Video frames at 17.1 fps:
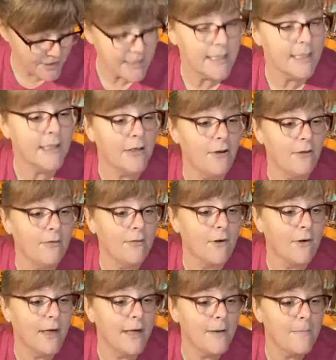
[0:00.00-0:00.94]
just going to go
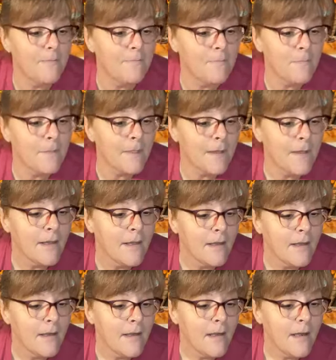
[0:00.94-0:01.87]
for it.
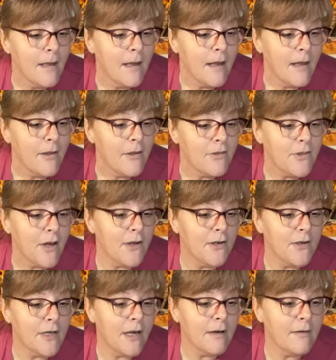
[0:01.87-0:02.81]
You thought
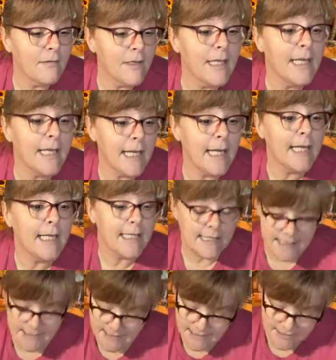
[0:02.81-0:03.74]
your yard... Yeah, it
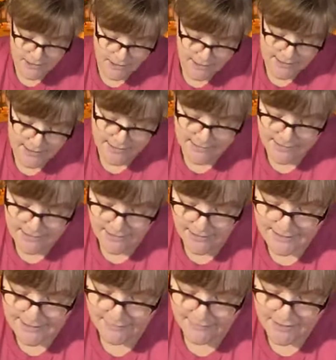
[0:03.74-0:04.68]
is. The
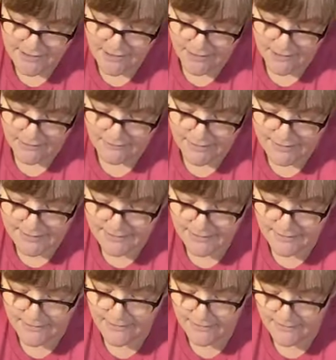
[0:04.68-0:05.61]
dogs have a dog
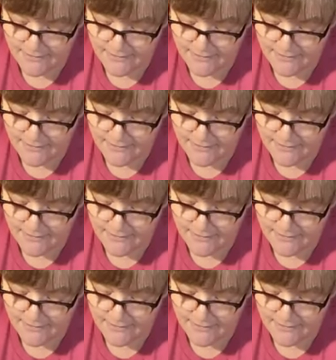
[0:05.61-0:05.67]
run.